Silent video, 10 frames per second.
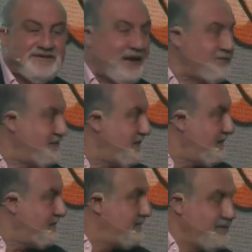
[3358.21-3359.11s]
1,000
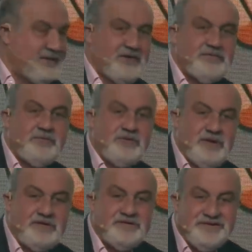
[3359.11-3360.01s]
days, 1,000 more
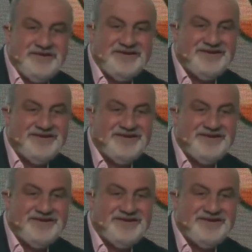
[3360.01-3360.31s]
days.